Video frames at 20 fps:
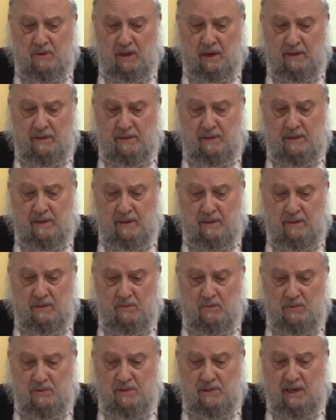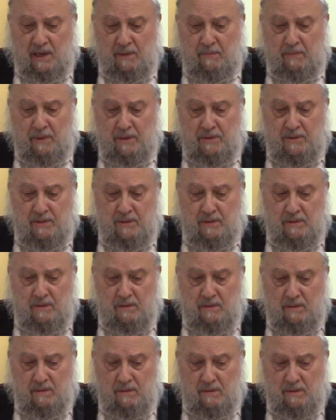idea which I had mentioned.